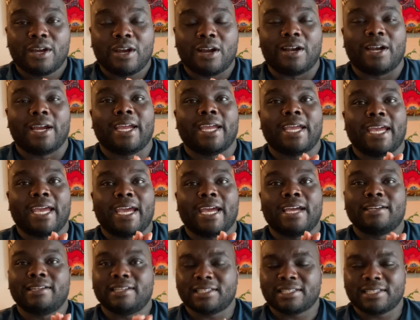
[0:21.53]
All right,
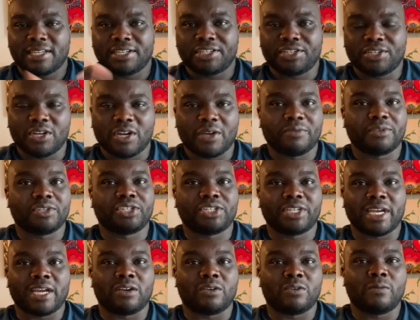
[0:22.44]
and just to let you know, on this
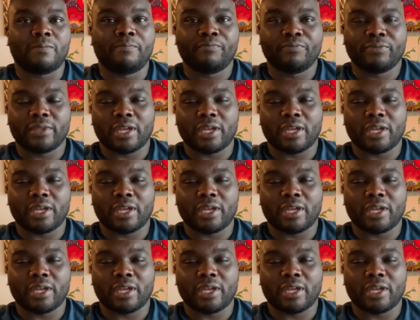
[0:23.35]
channel,